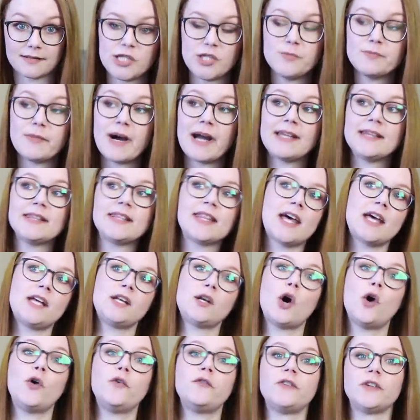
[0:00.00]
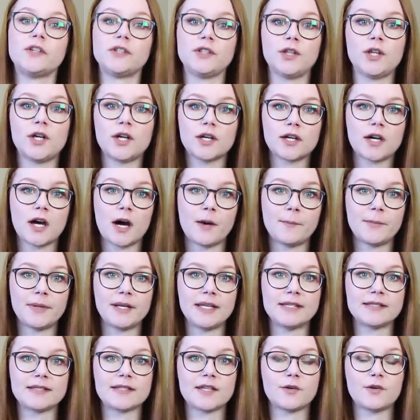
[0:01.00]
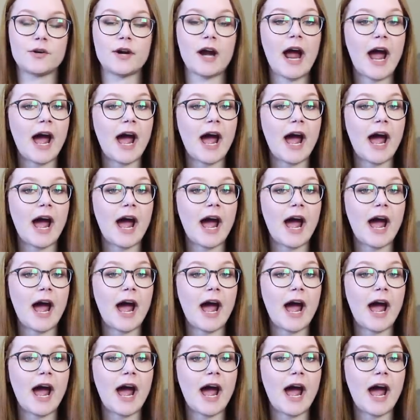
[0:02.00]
You might then overlook companies that are